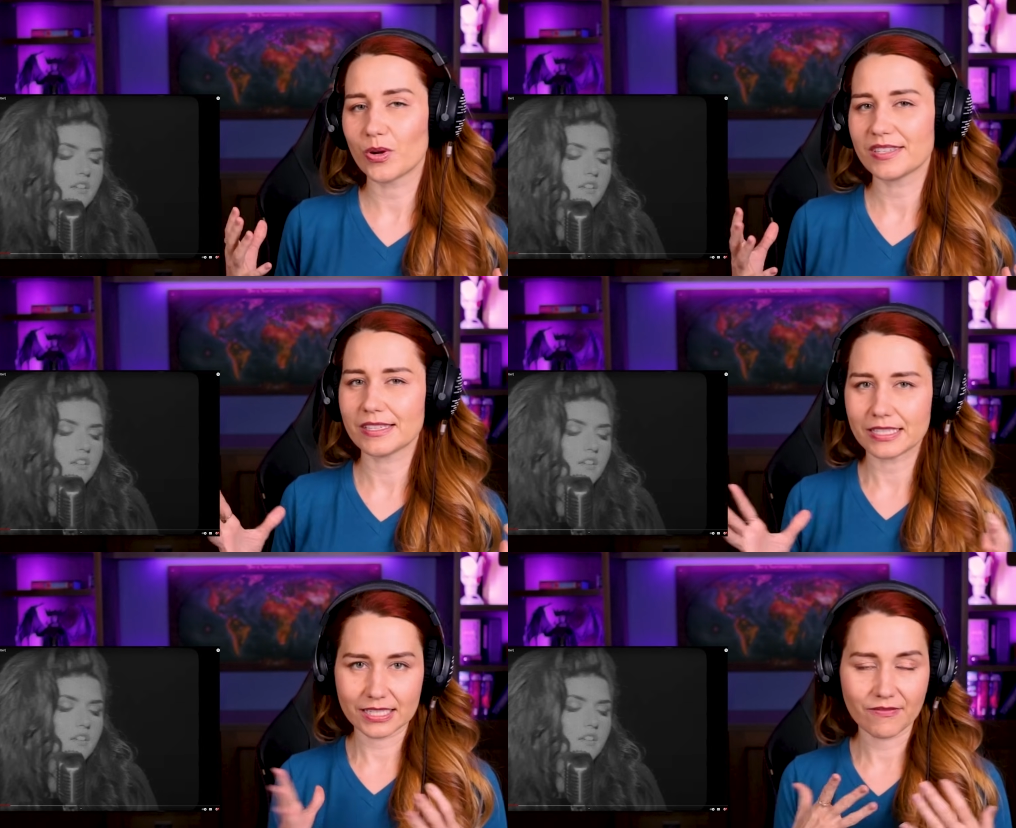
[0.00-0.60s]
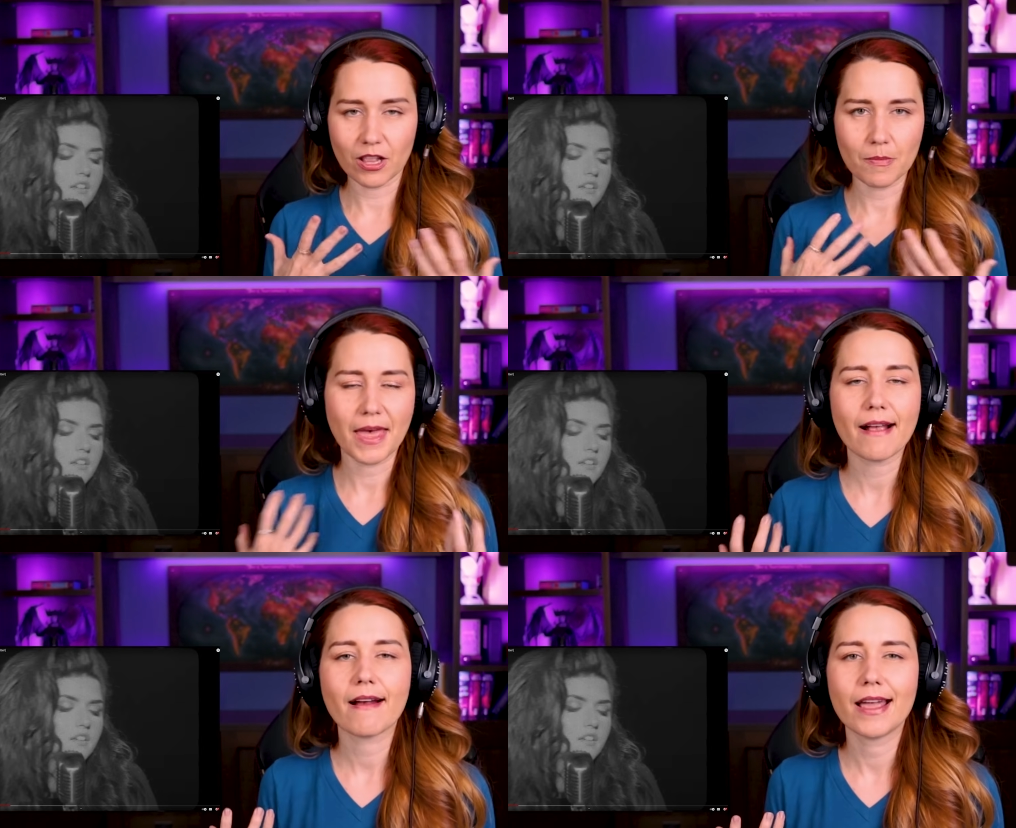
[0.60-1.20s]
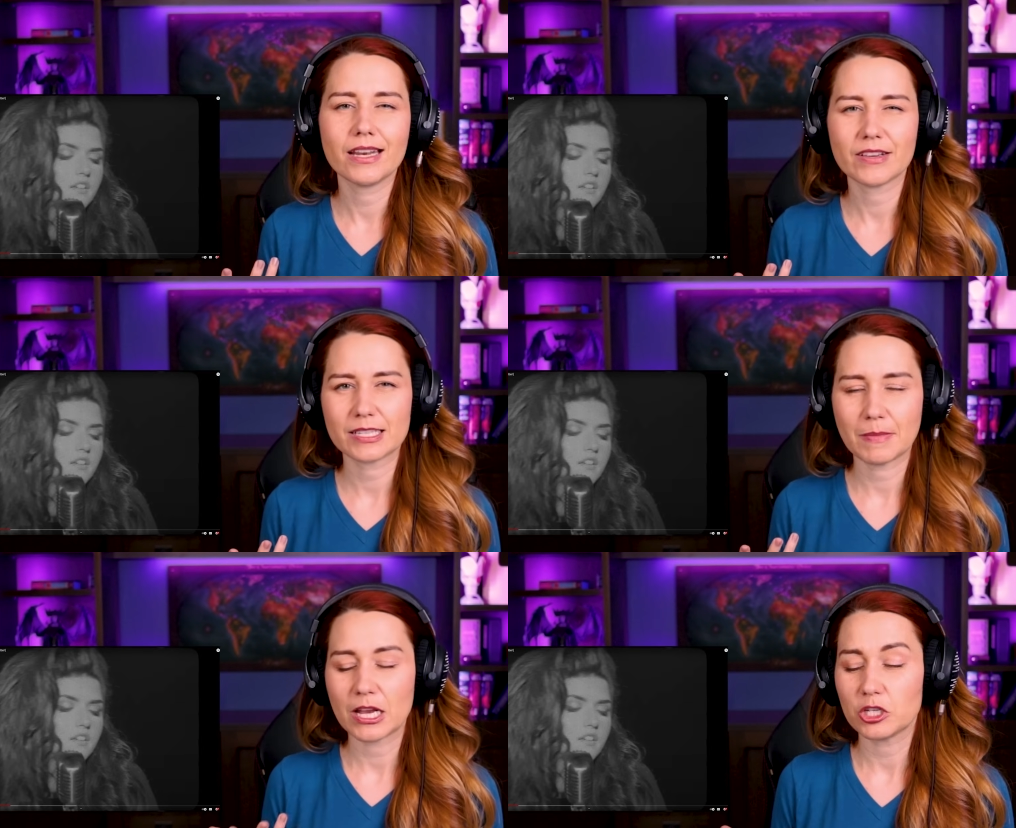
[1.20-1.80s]
Speaker 1: voice doesn't develop that kind of
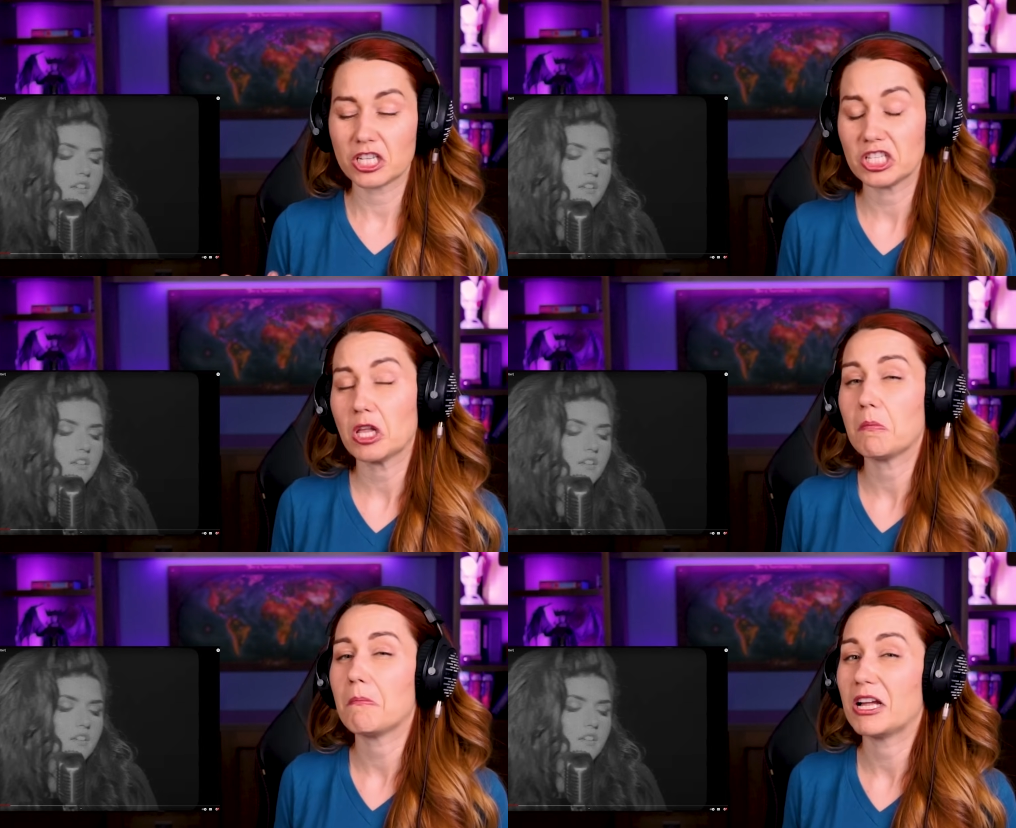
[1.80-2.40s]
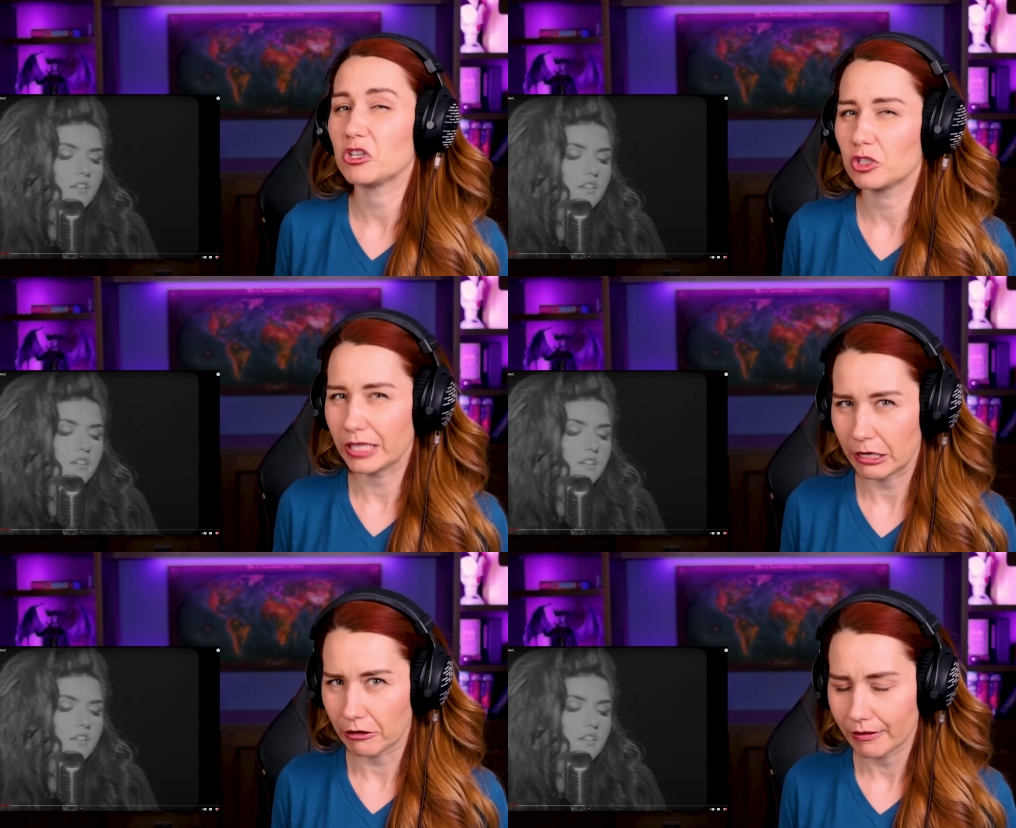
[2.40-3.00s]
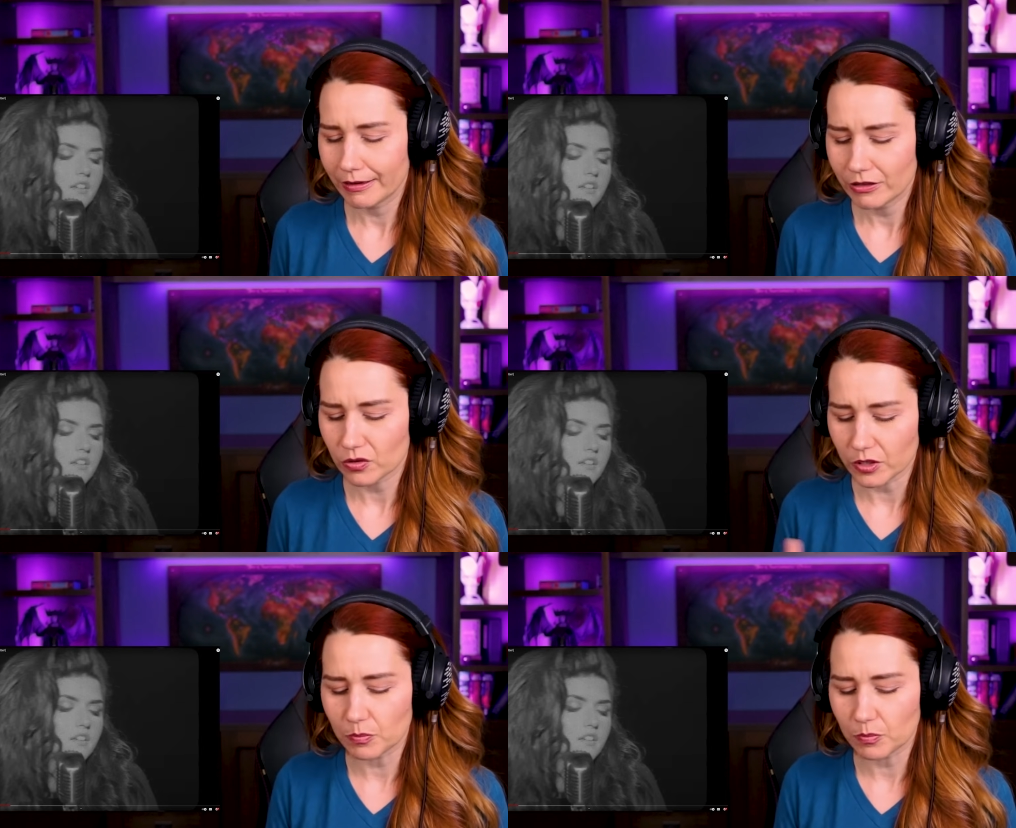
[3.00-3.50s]
expansion until much later. So